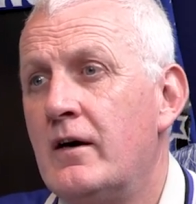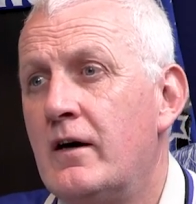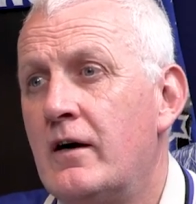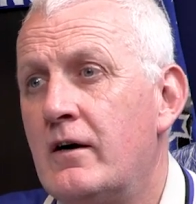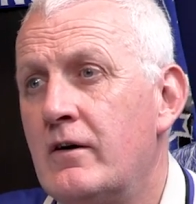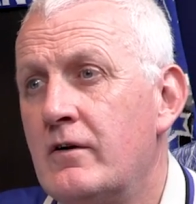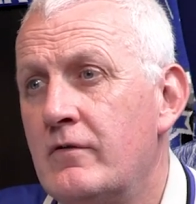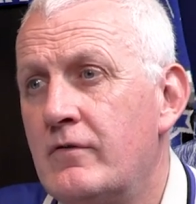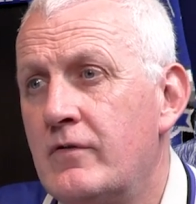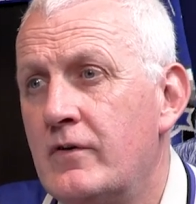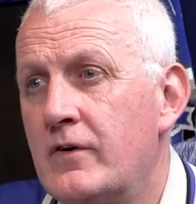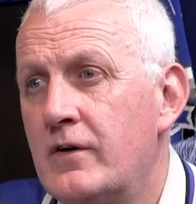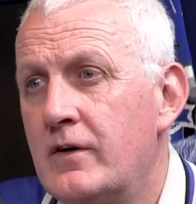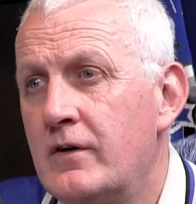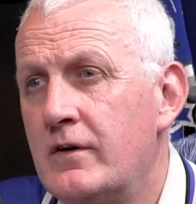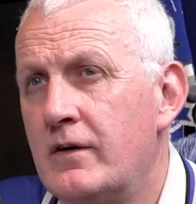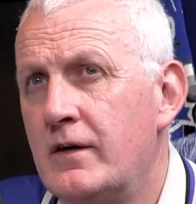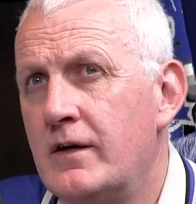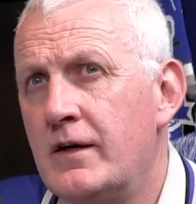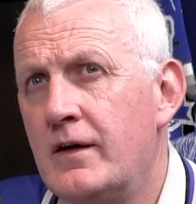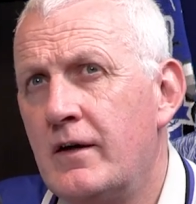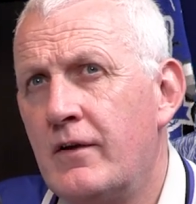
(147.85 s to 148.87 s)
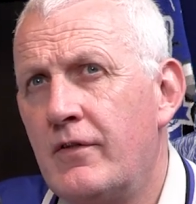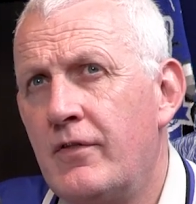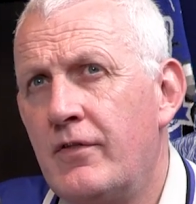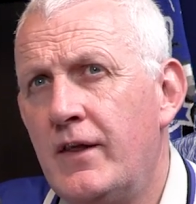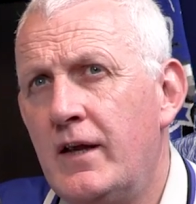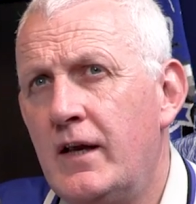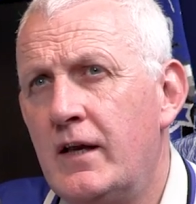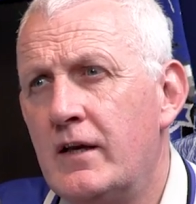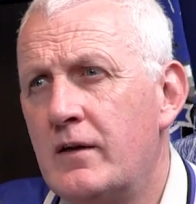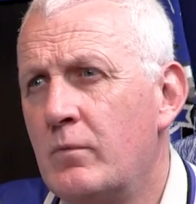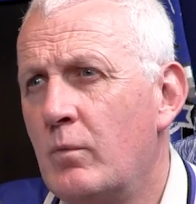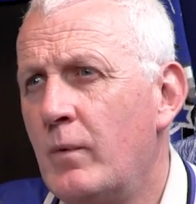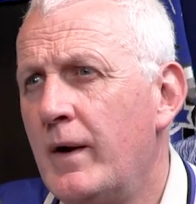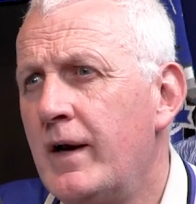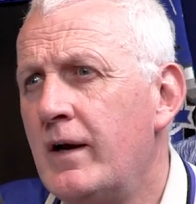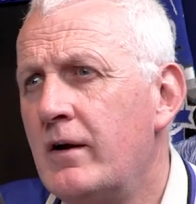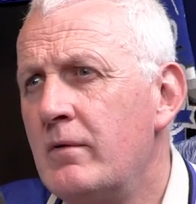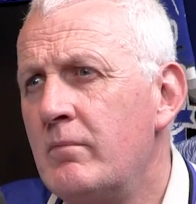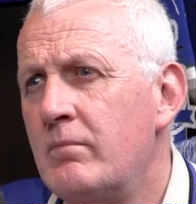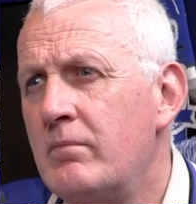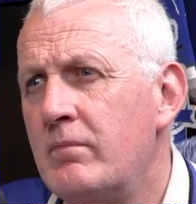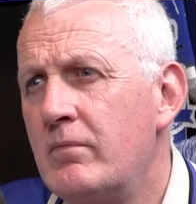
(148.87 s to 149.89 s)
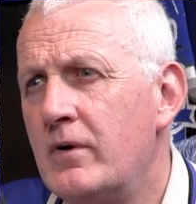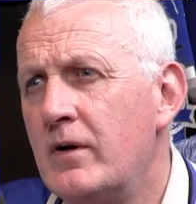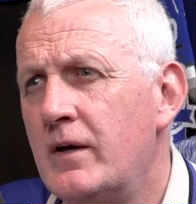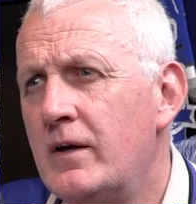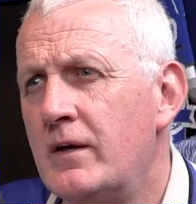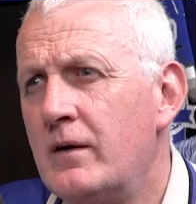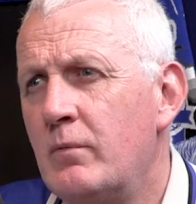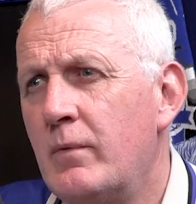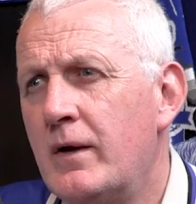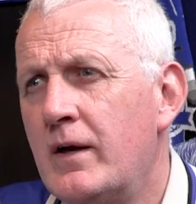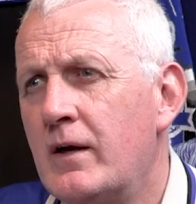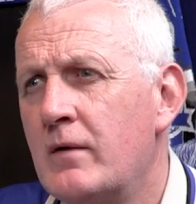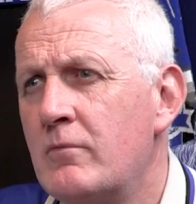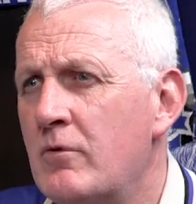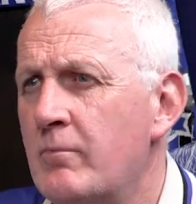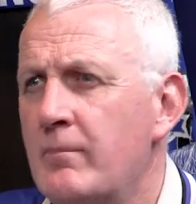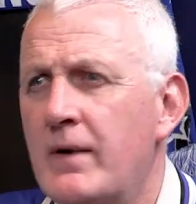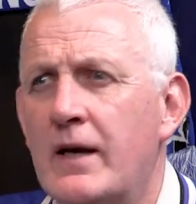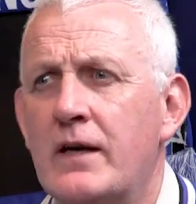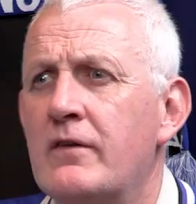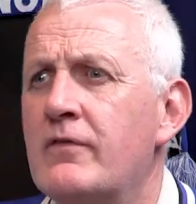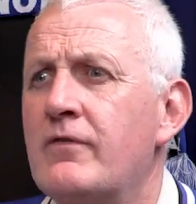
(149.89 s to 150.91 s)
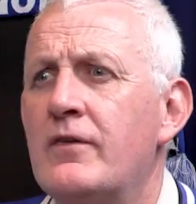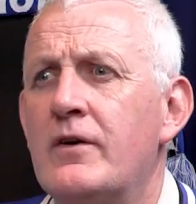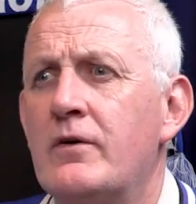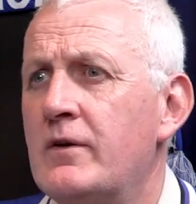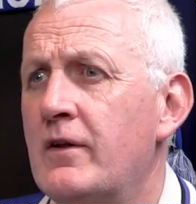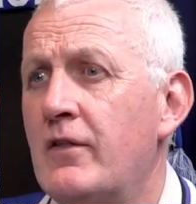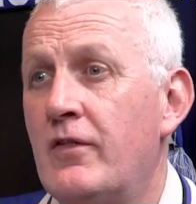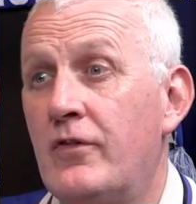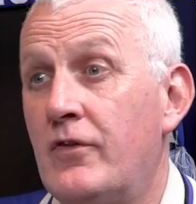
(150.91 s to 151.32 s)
over, I think it's Wickham. Is it Wickham or Mansfield in